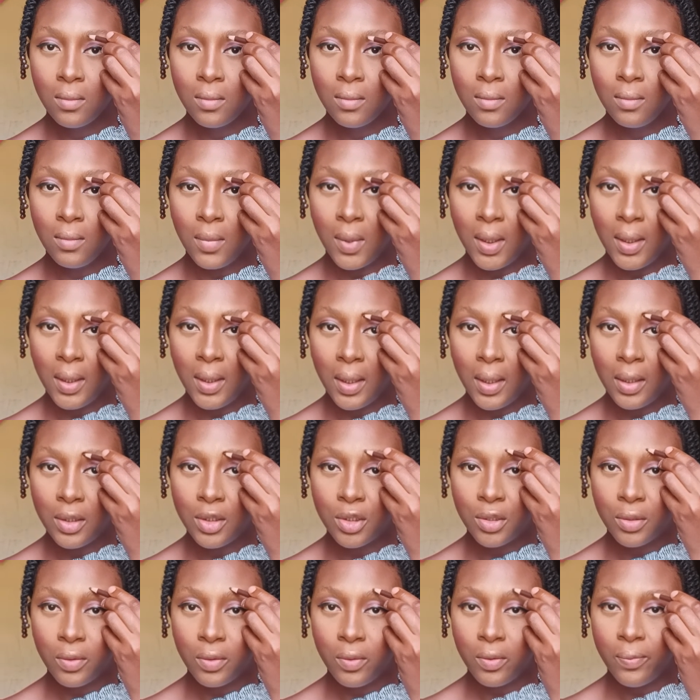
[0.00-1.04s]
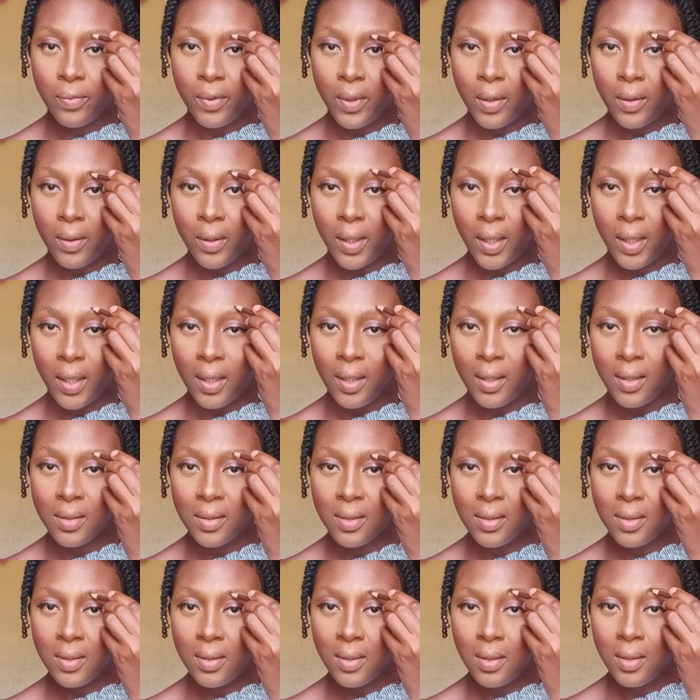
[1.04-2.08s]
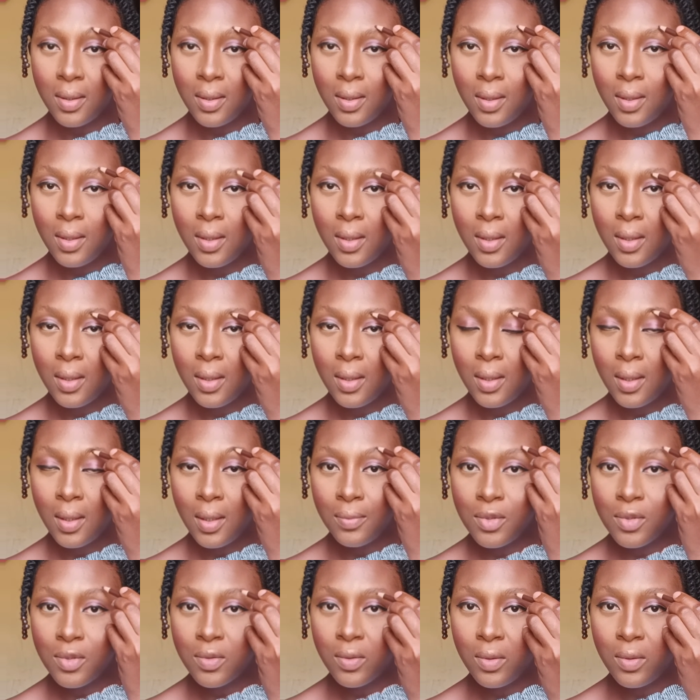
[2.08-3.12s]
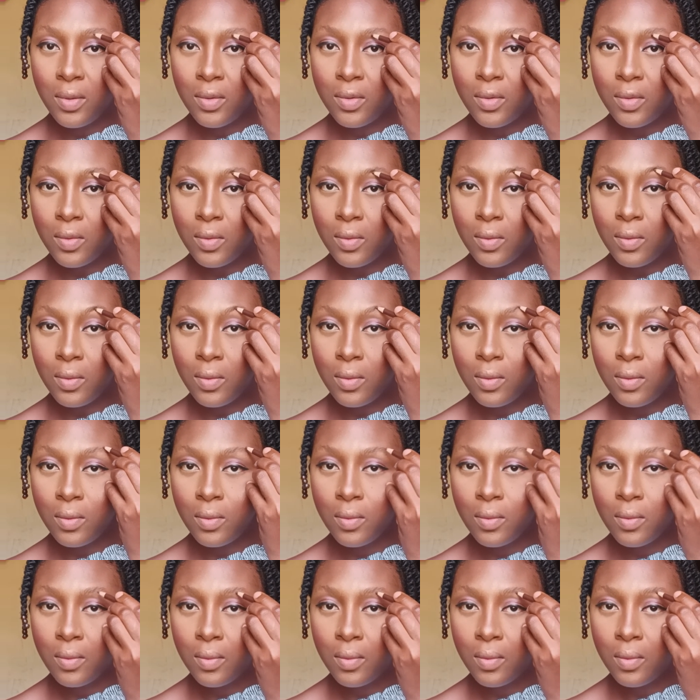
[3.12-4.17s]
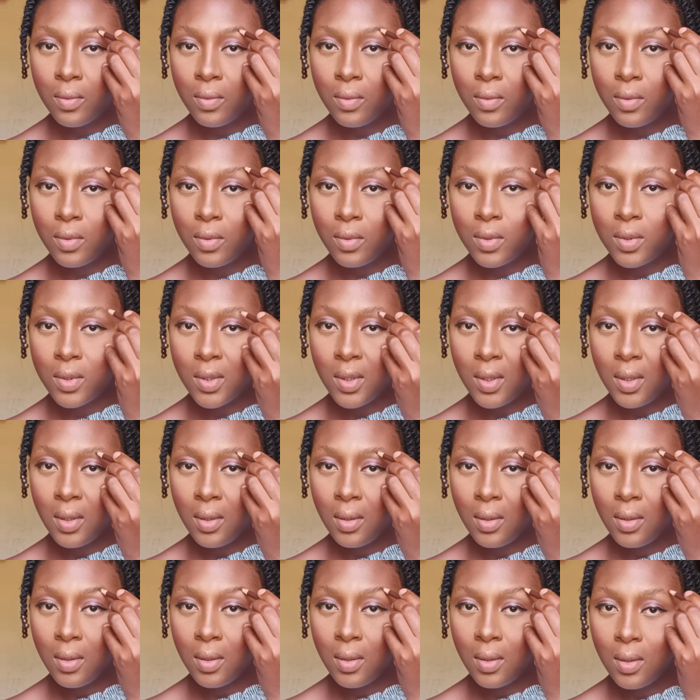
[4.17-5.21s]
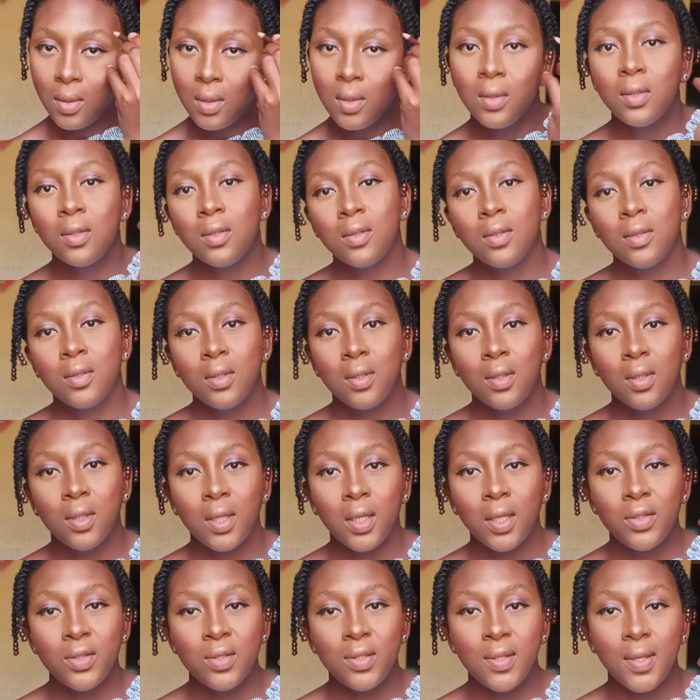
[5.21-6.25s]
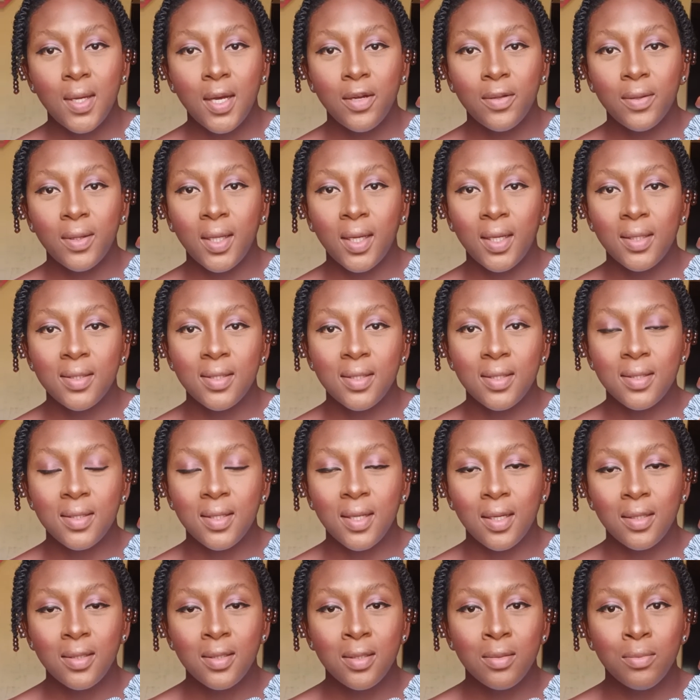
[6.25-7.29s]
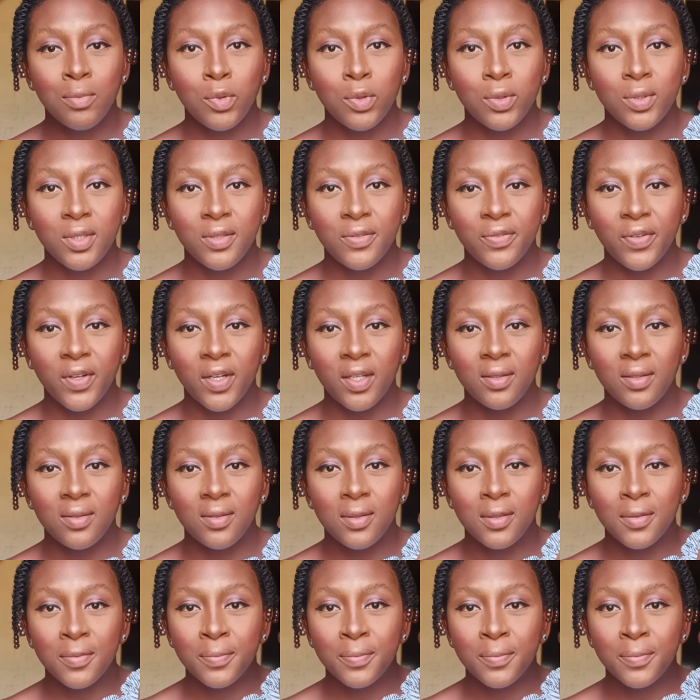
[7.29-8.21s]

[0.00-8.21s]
my natural brow hairs. I'm just going to see. Can you see how that is getting more defined?